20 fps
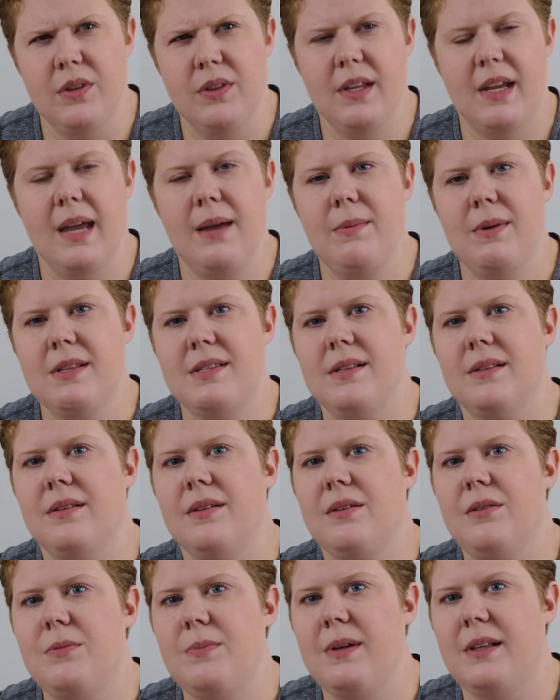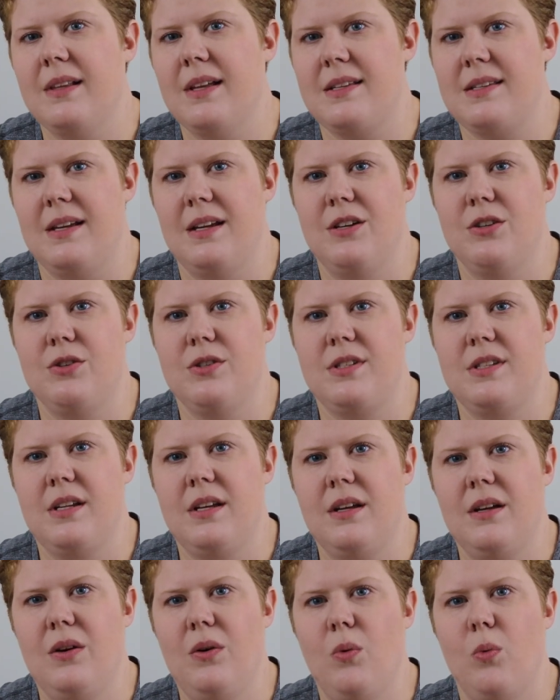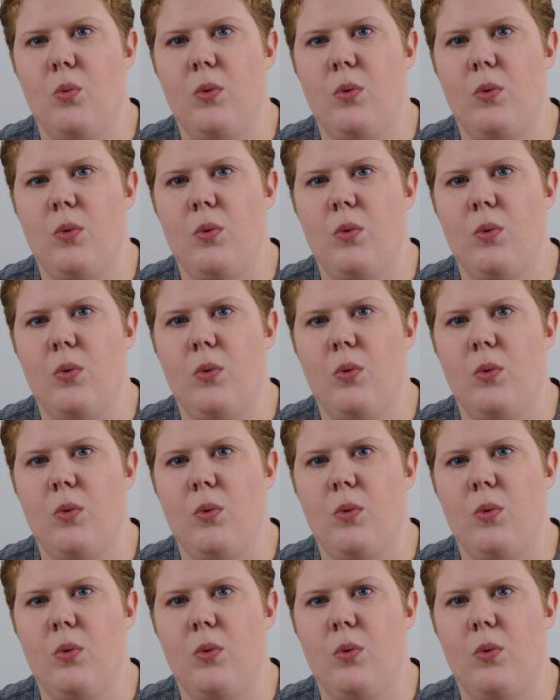the game gets a little bit less interesting